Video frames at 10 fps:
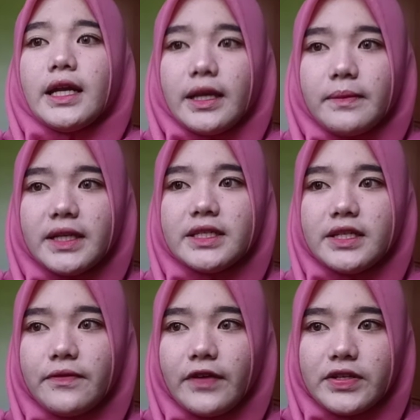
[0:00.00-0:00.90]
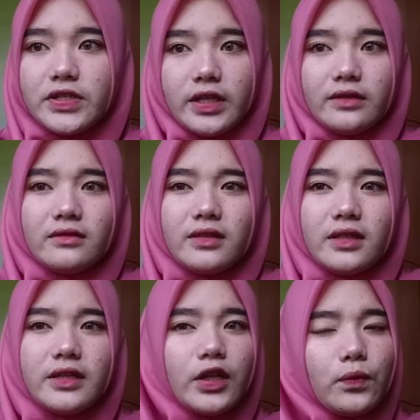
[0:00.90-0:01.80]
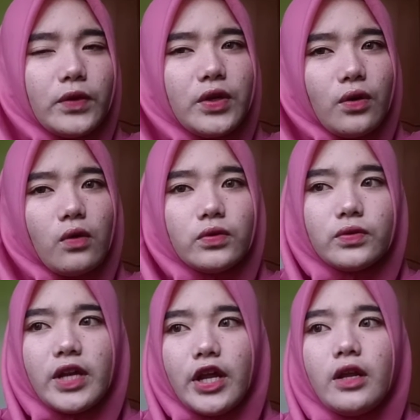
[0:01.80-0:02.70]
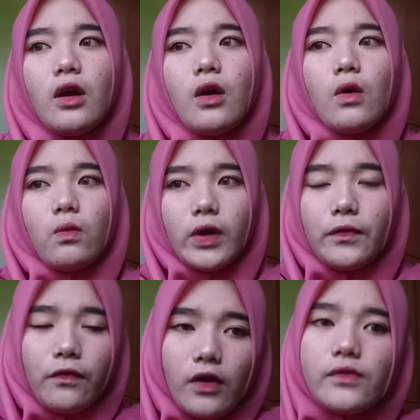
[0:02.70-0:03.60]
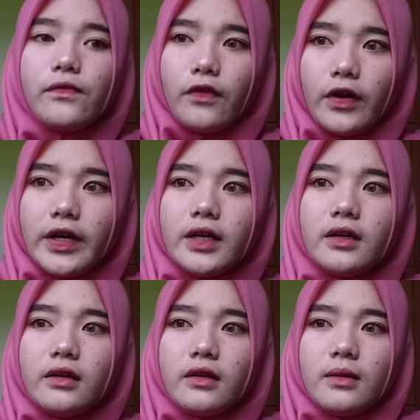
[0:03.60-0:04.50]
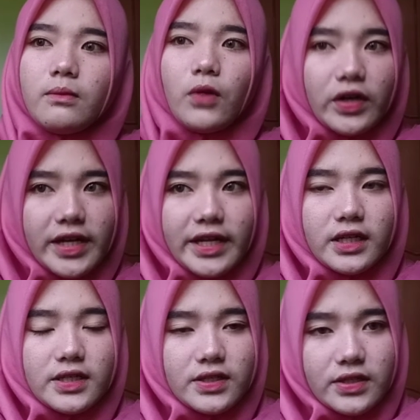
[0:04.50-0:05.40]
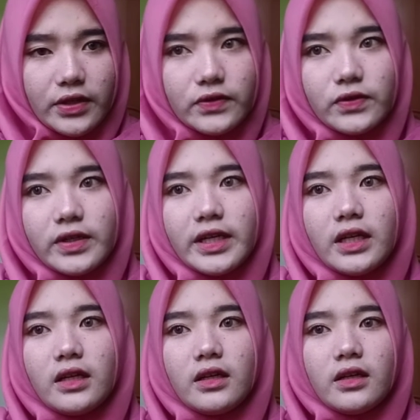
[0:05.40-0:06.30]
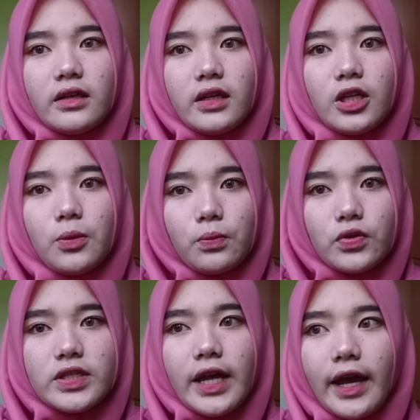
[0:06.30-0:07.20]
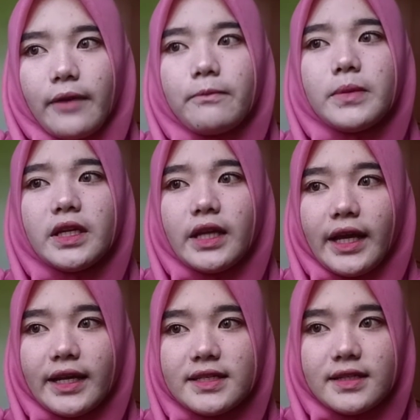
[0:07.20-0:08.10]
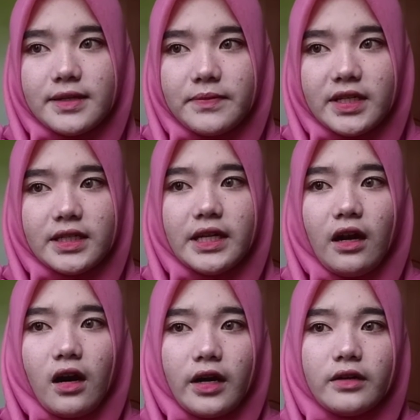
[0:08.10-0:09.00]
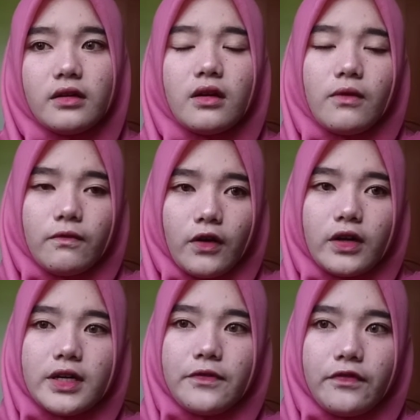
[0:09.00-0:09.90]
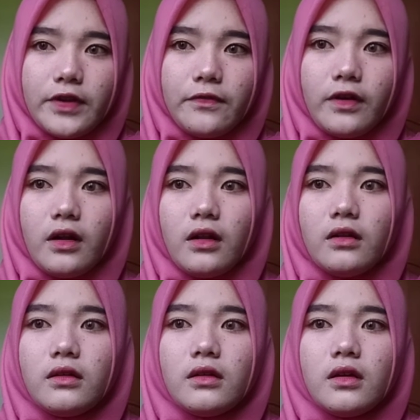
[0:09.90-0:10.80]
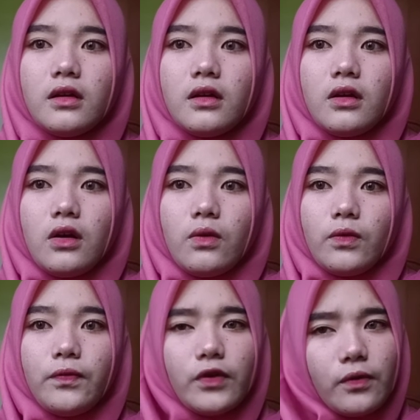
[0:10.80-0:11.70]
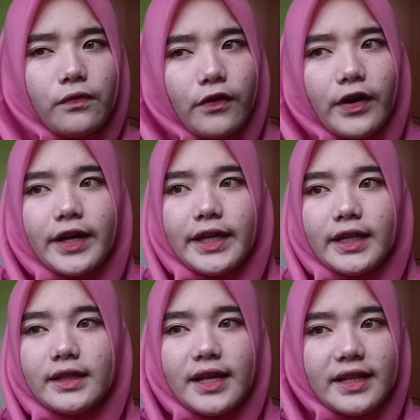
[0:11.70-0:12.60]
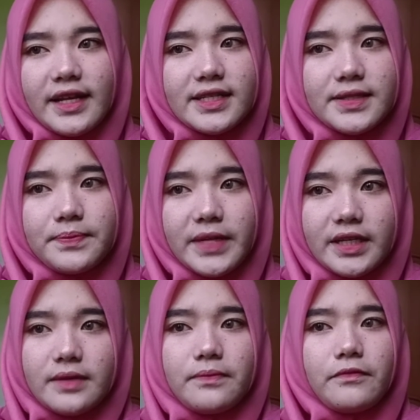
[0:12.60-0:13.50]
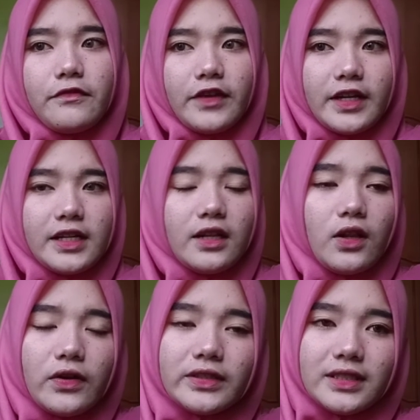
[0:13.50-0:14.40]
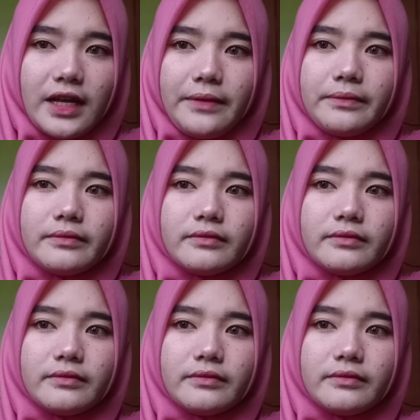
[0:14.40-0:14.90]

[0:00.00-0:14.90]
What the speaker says: emancipation that we know today was fought for more than a century. It must have been extremely hard for the people who fought for it that is made very long time